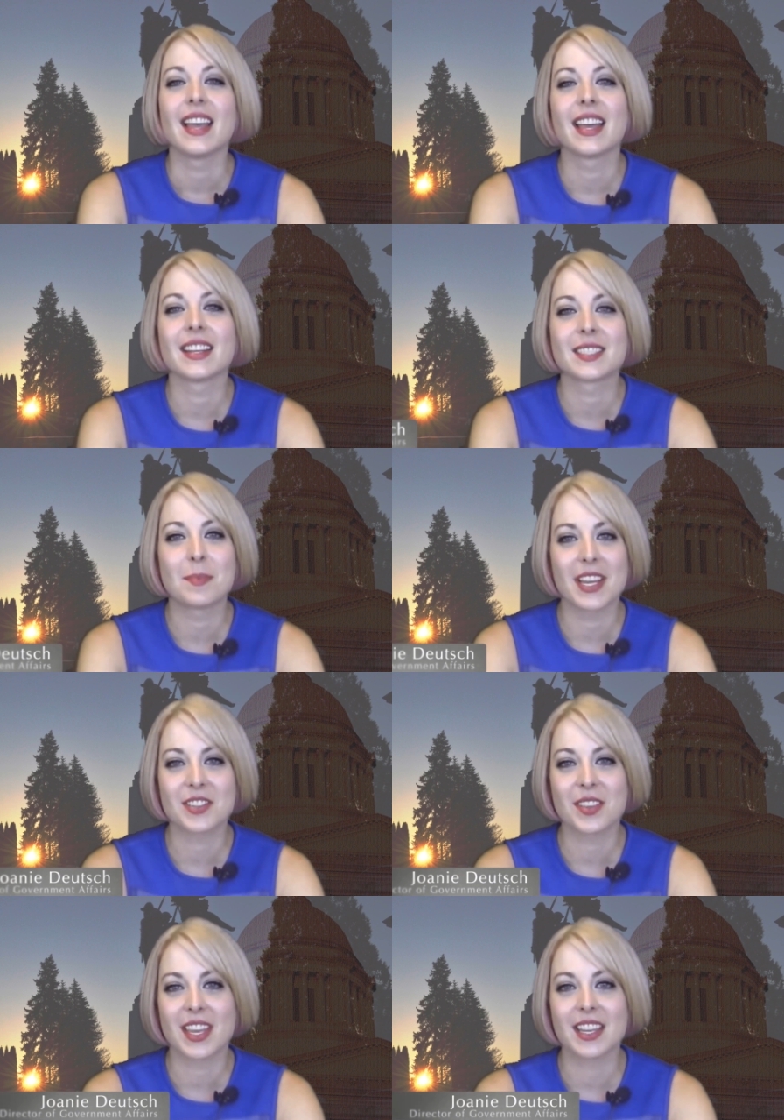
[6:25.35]
And a
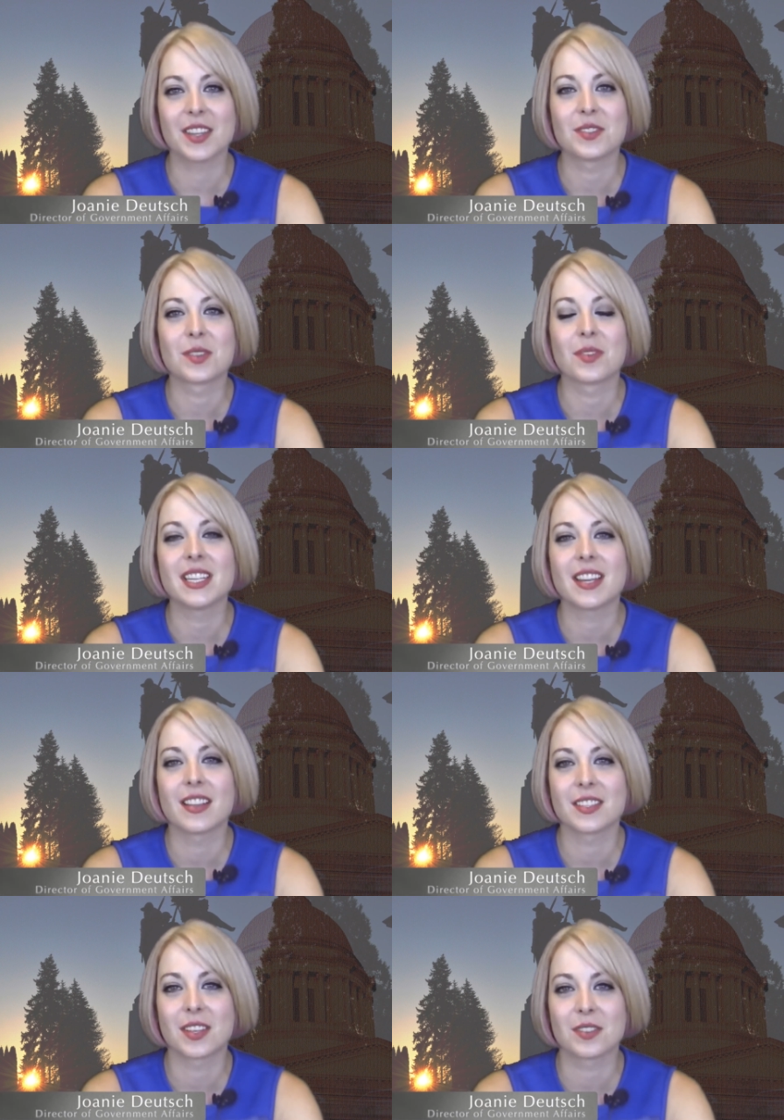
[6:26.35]
special thank you to Retail
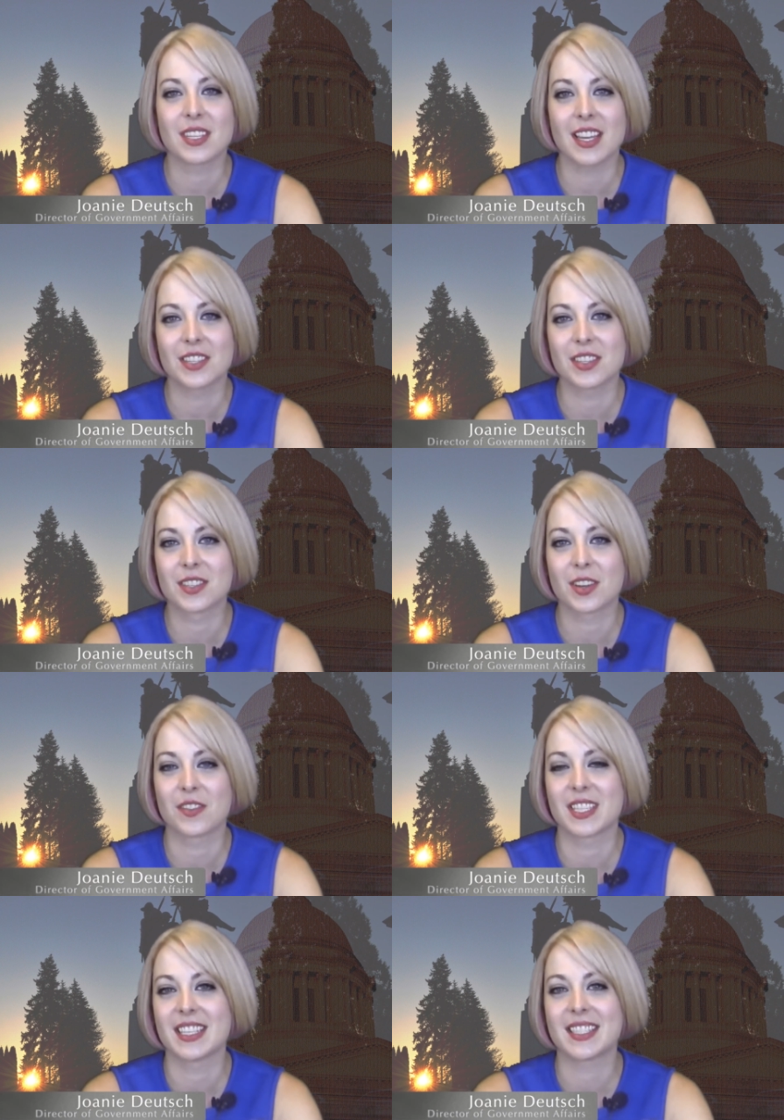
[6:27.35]
Association
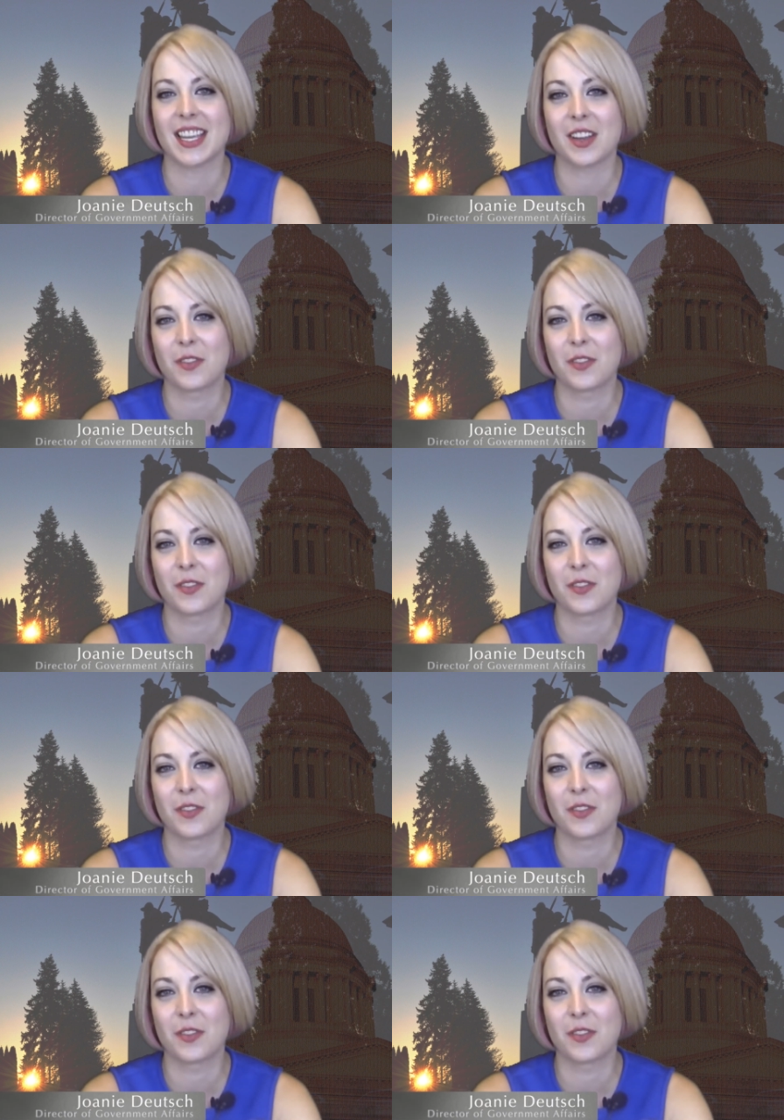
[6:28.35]
Services, Inc.